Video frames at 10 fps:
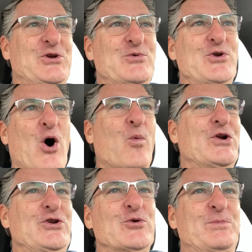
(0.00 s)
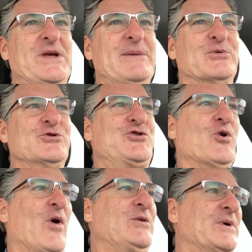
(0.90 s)
you know when new people
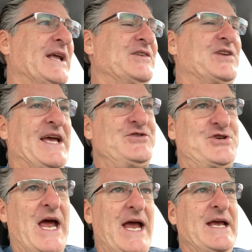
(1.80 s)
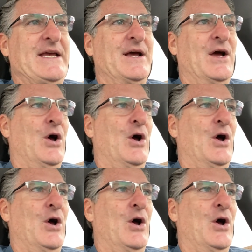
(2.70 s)
join when they say, Jay,